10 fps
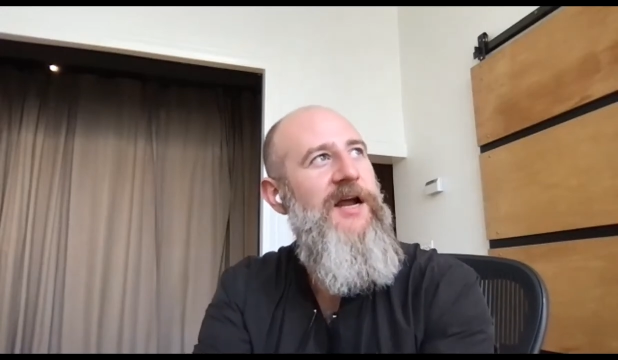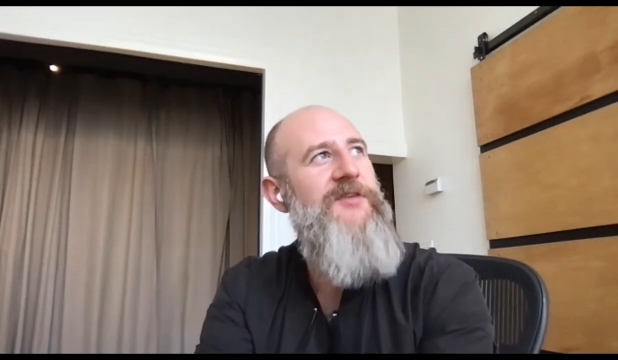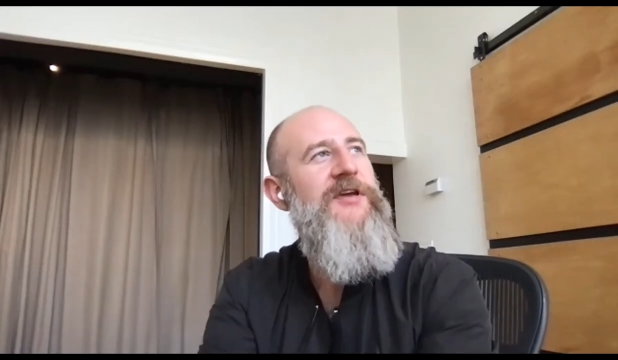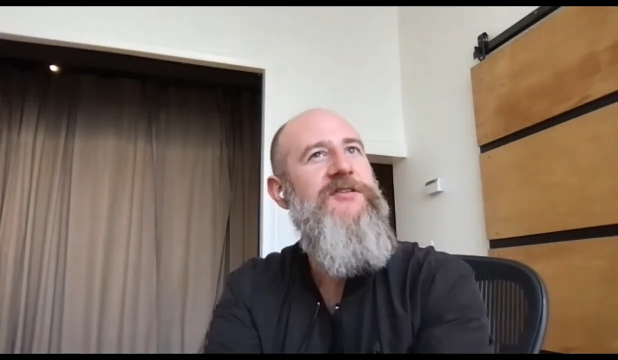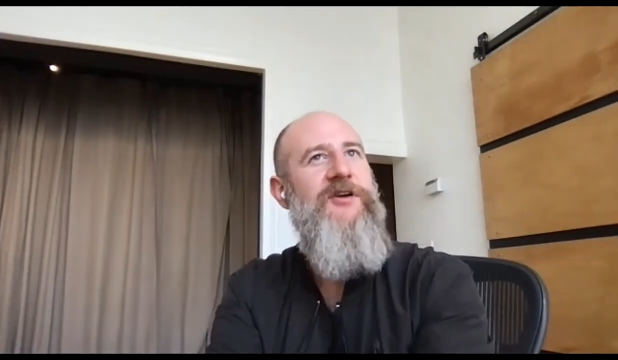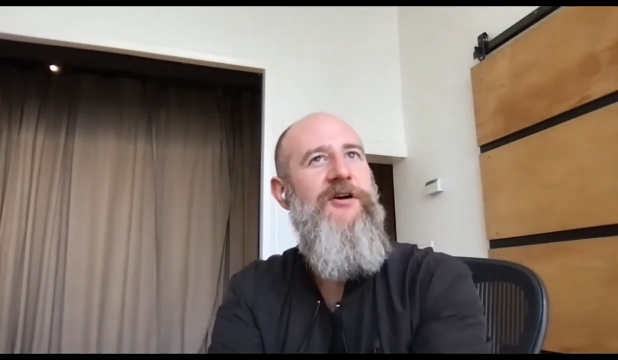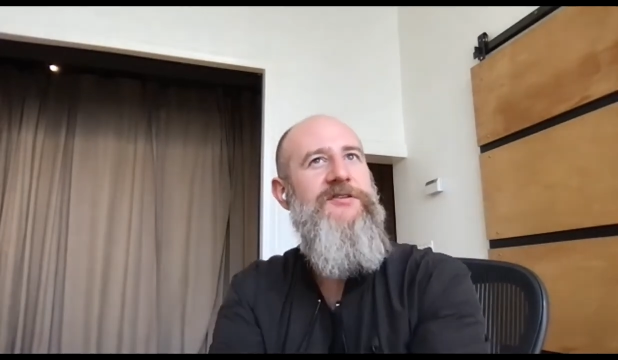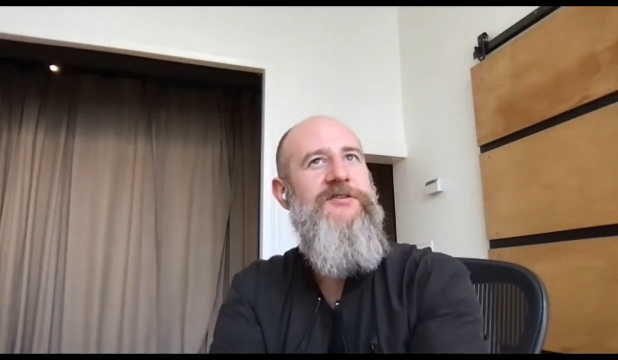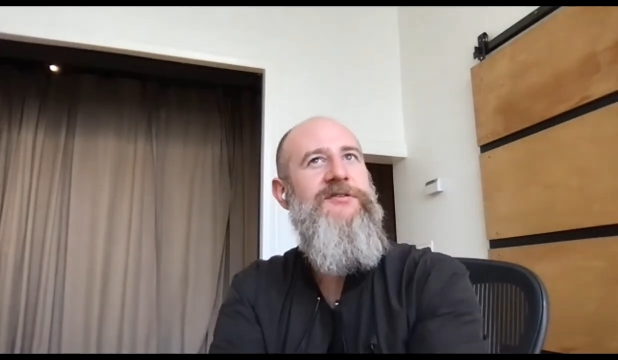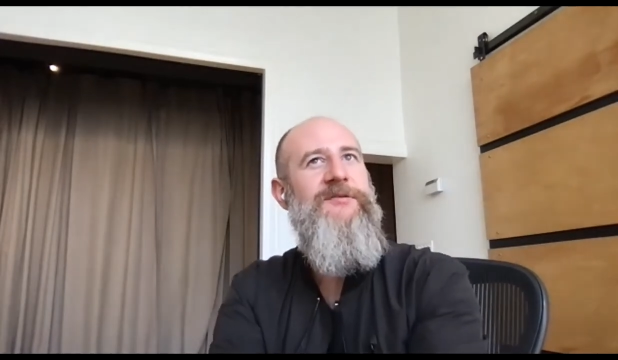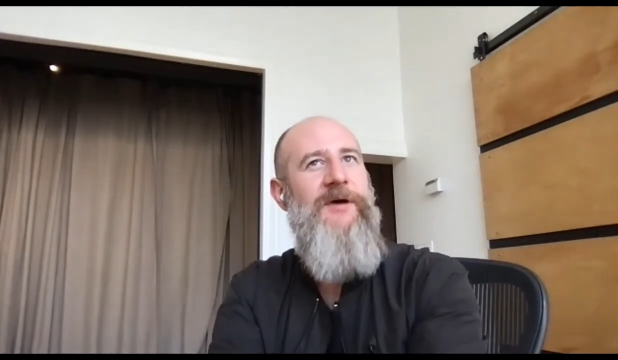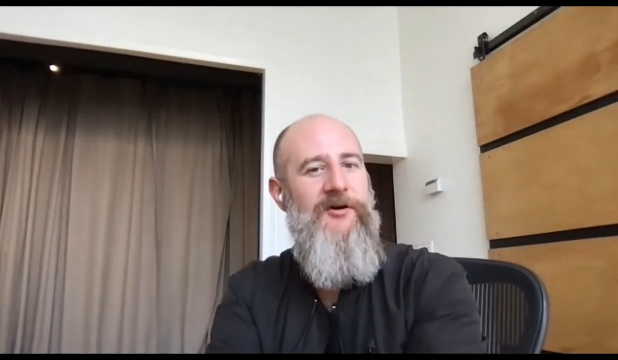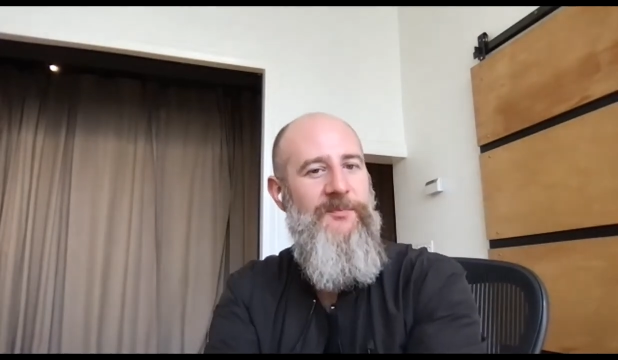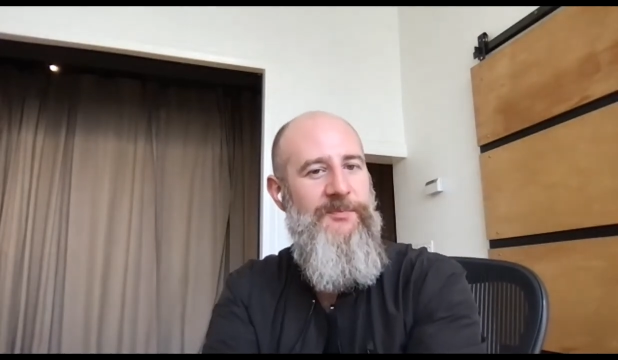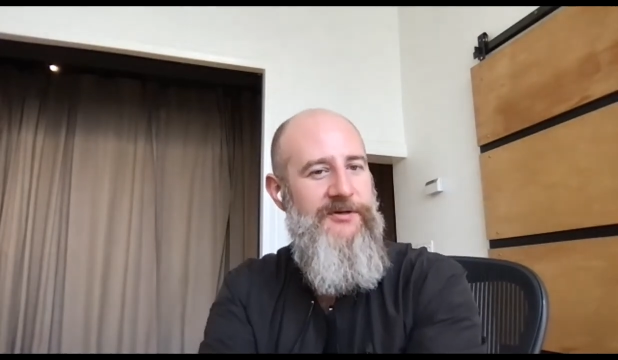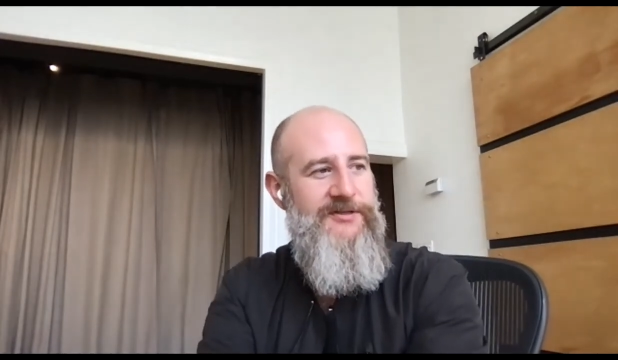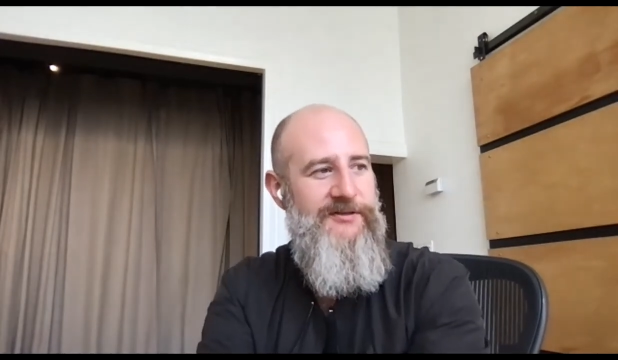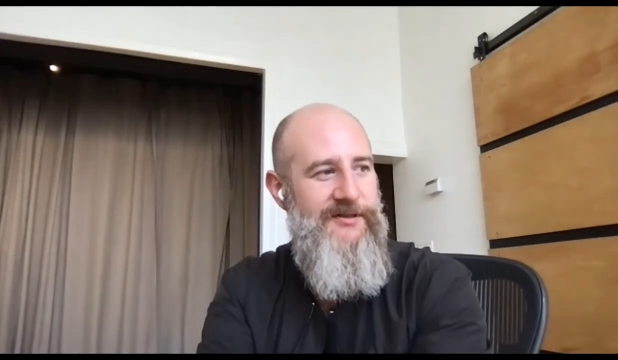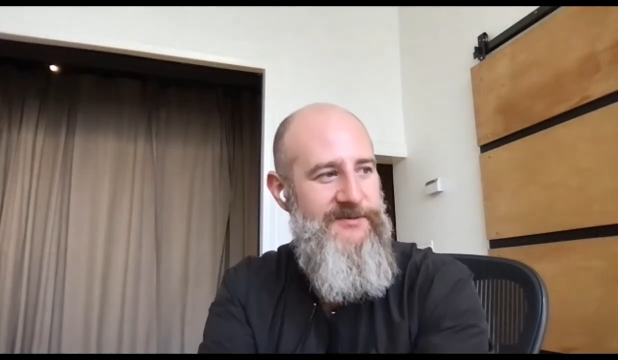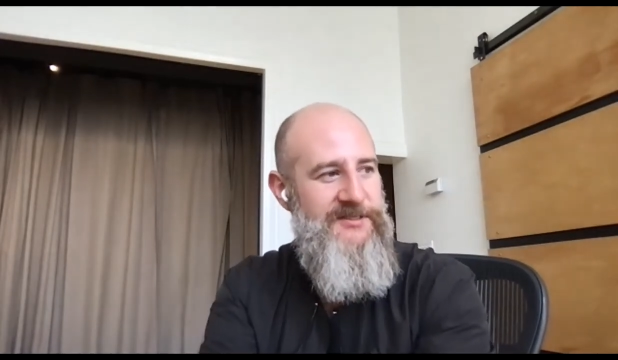I think it's also some of my own
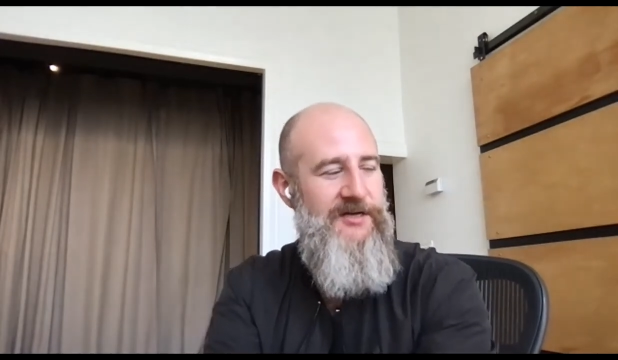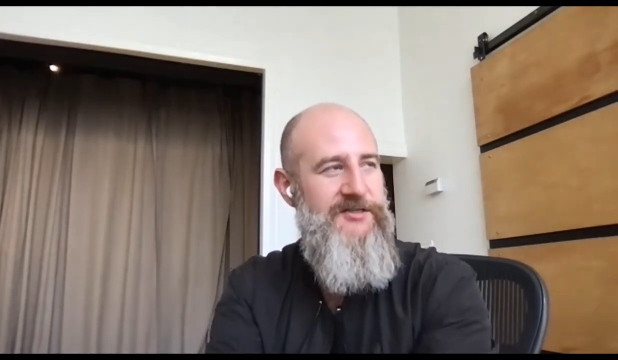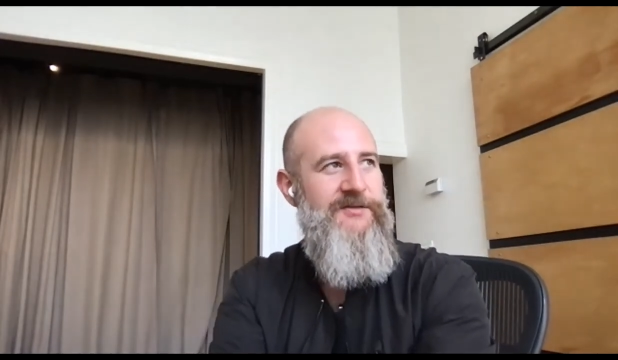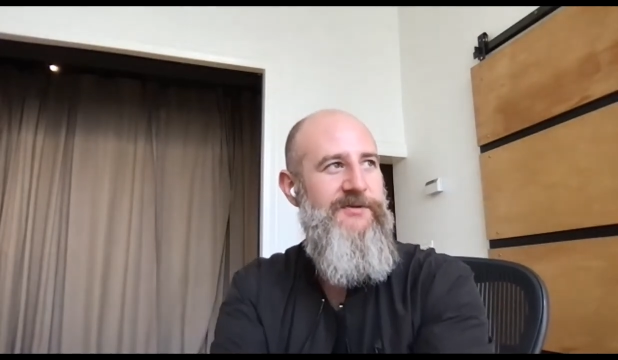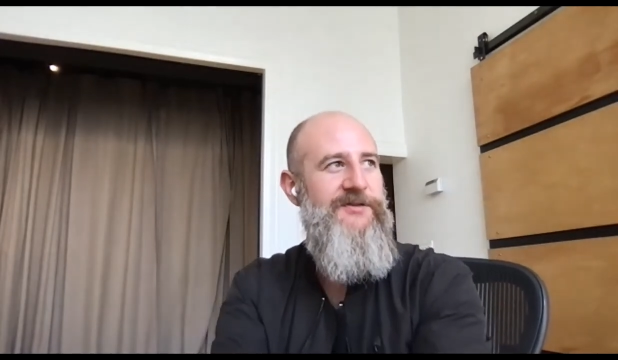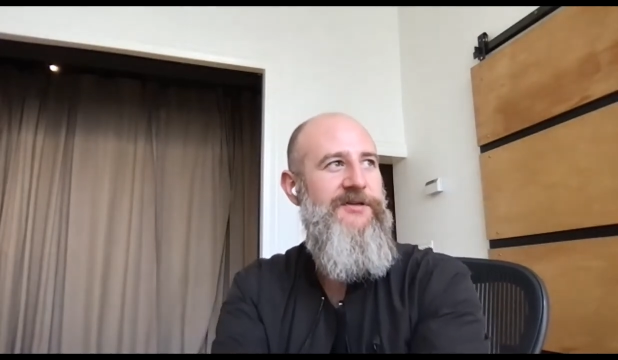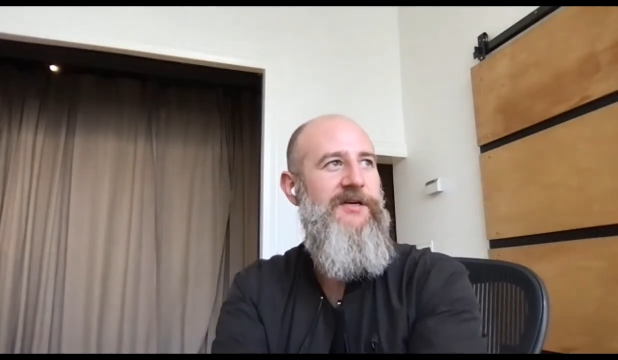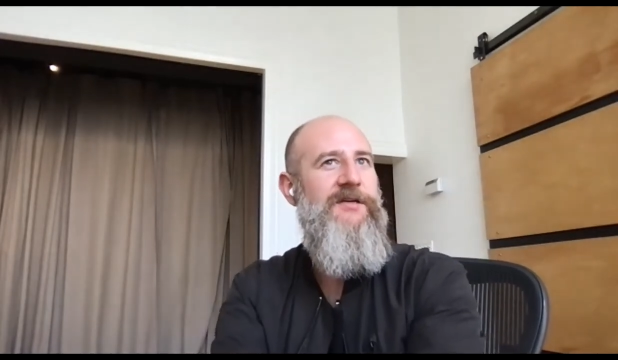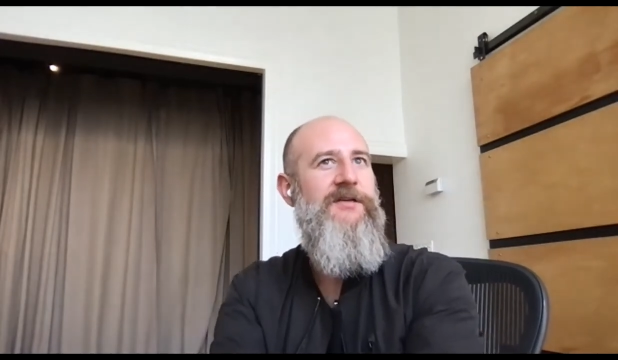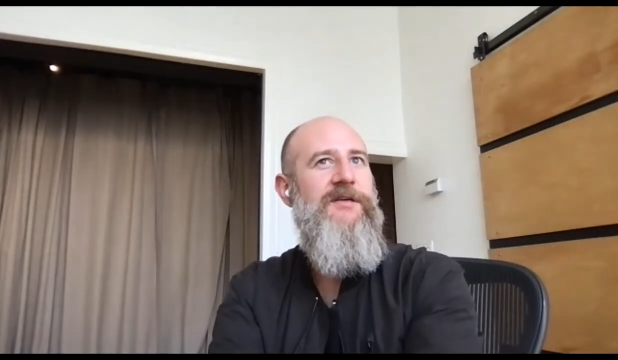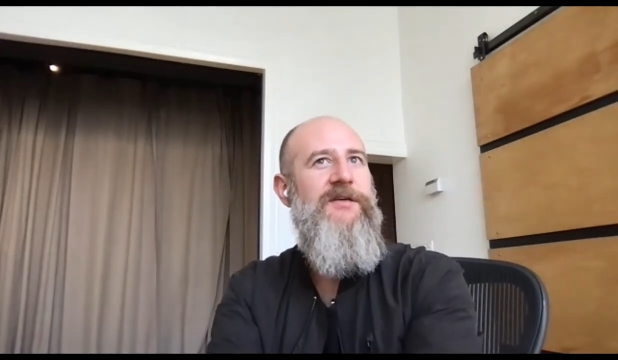personal obsession with like